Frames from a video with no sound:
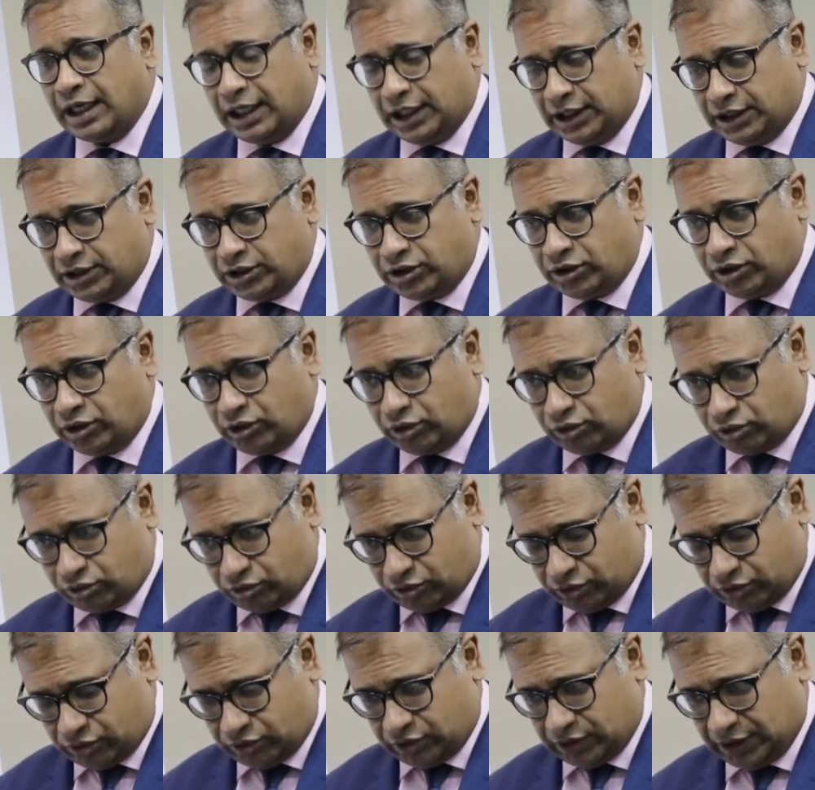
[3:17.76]
It
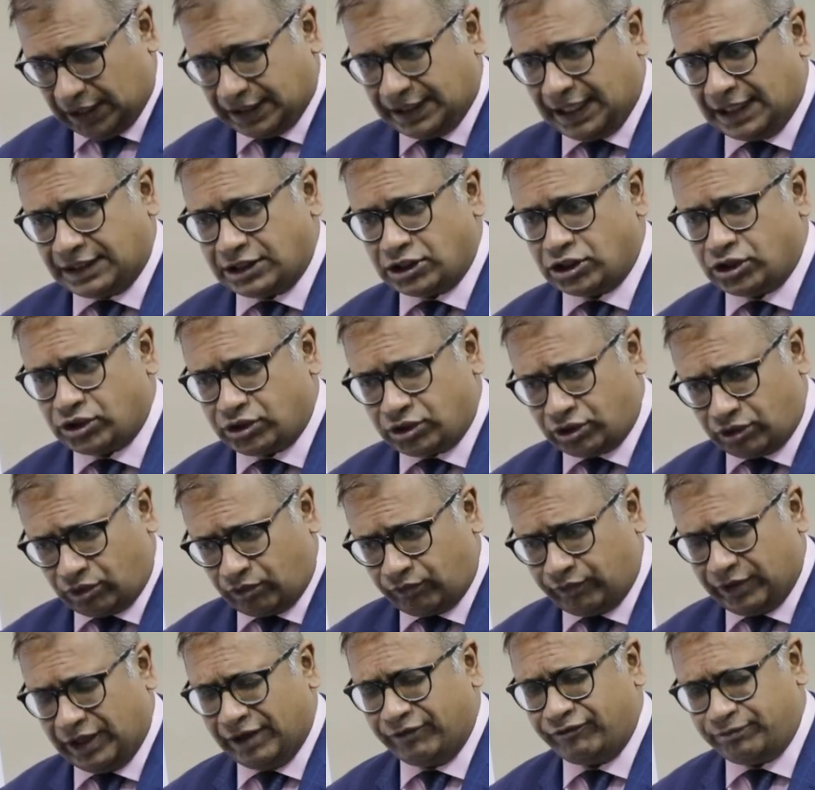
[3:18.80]
and that is
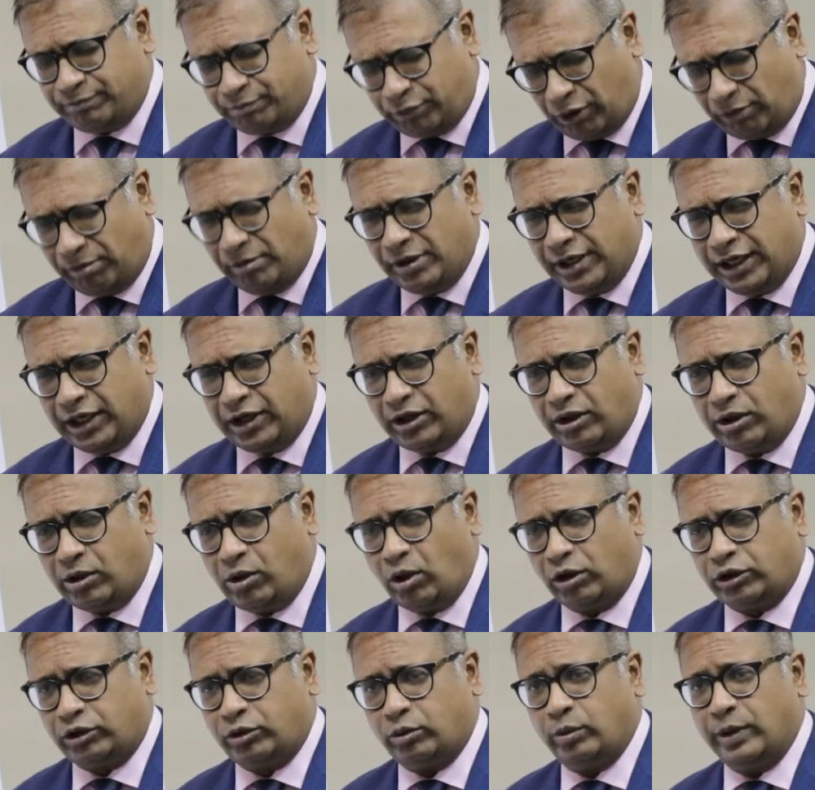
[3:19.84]
we have probably
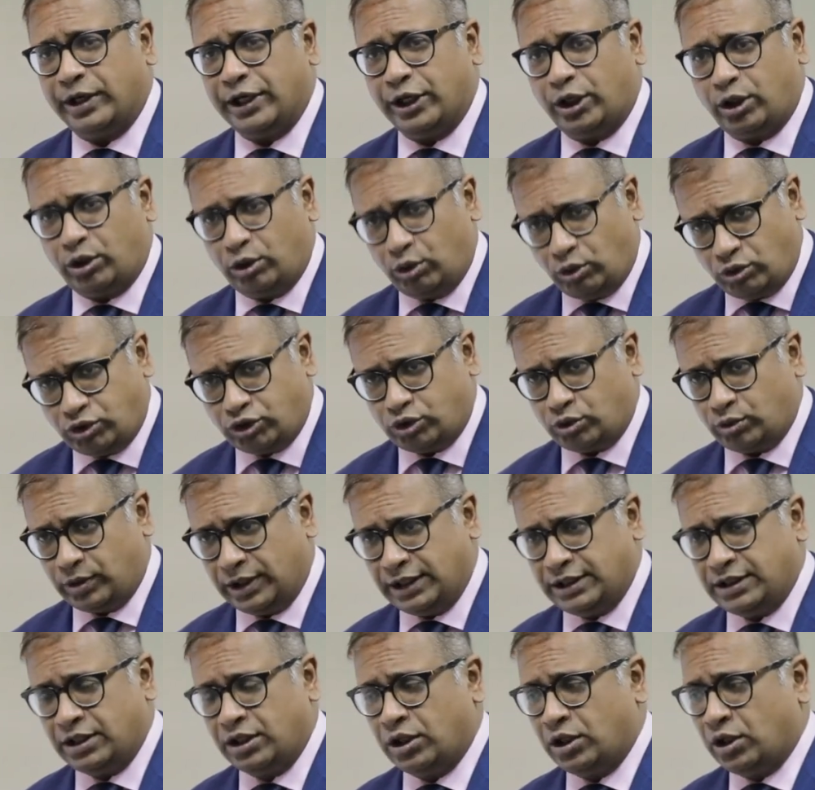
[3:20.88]
got very close to
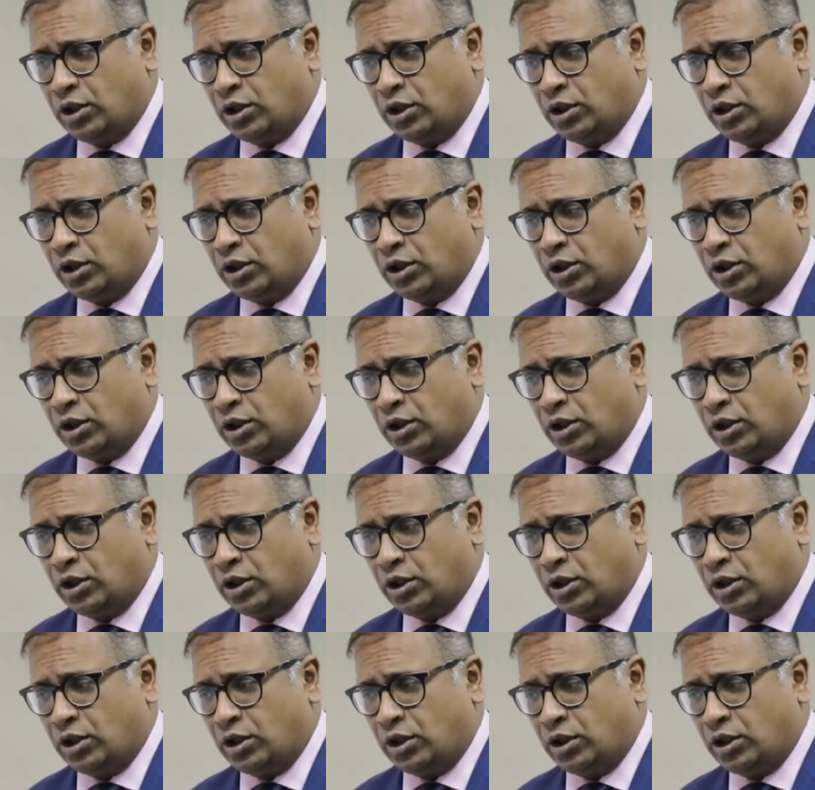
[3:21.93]
it,